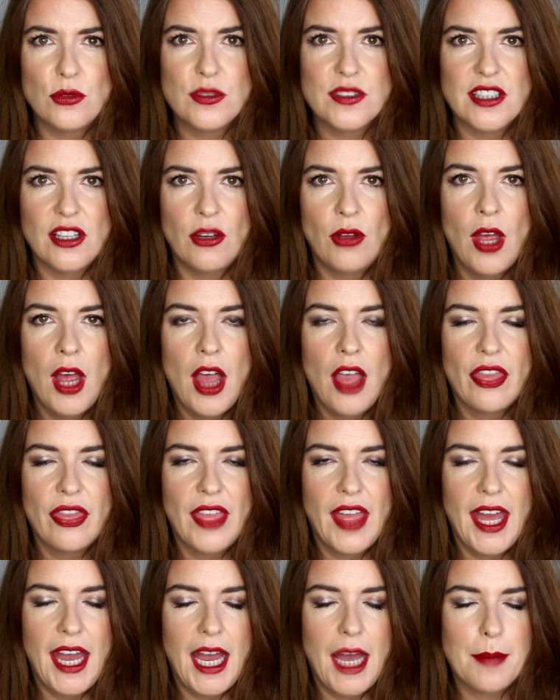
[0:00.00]
Also,
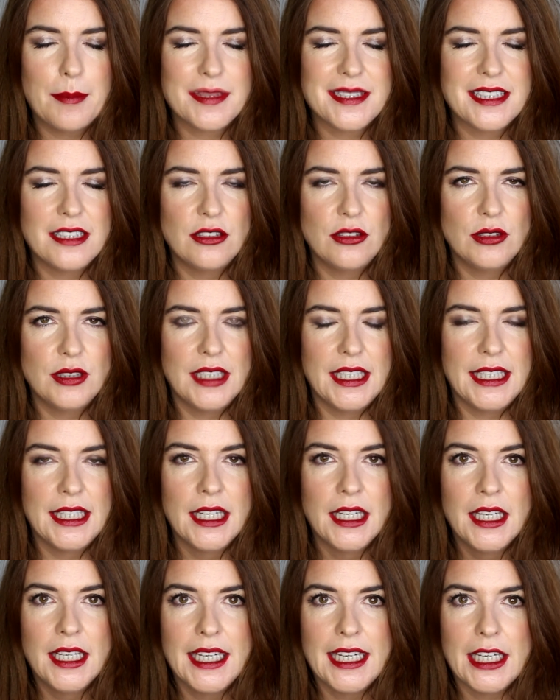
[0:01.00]
their absolutely
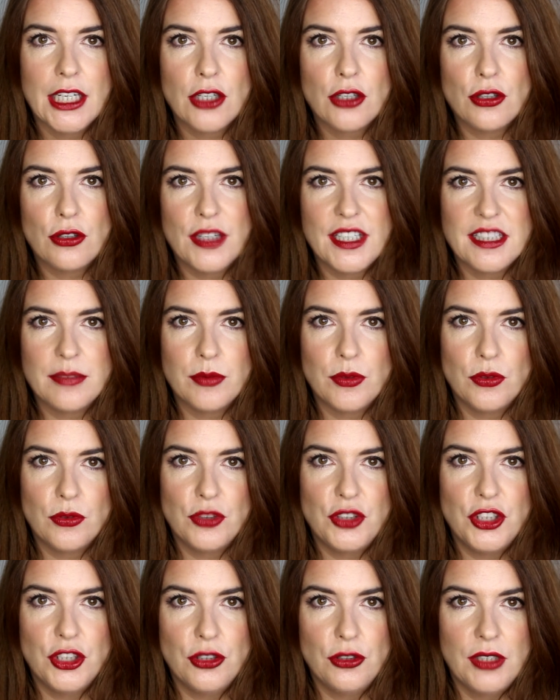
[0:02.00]
incredible
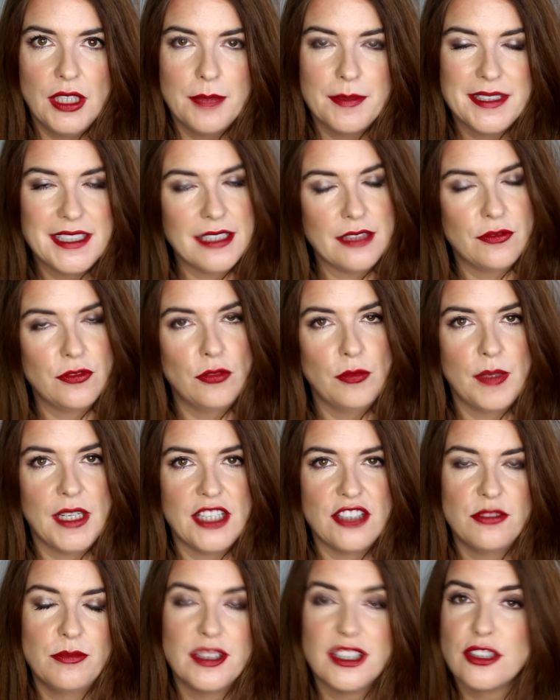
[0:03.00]
new lipstick
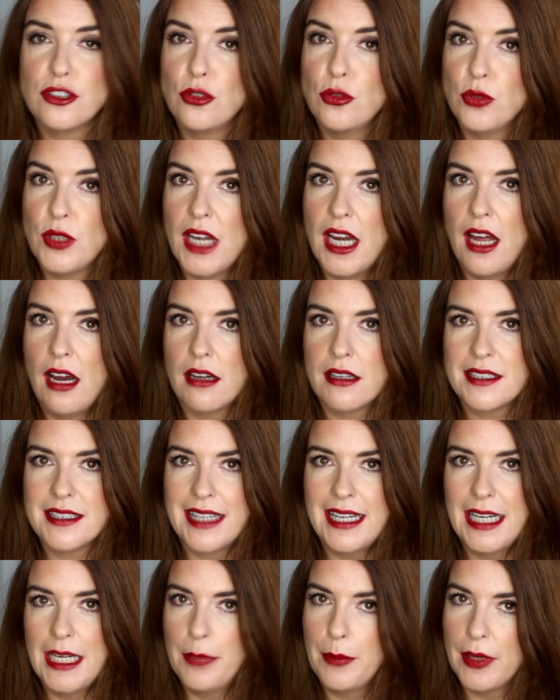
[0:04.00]
formulation, which is called Luxe
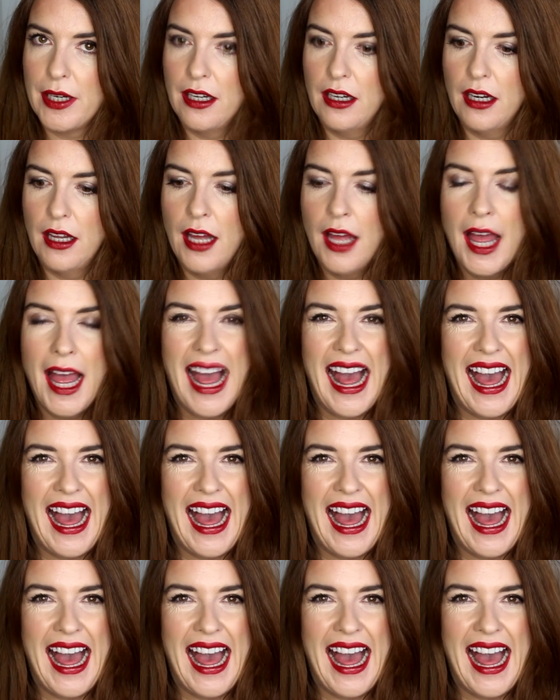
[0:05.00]
Lip Colour,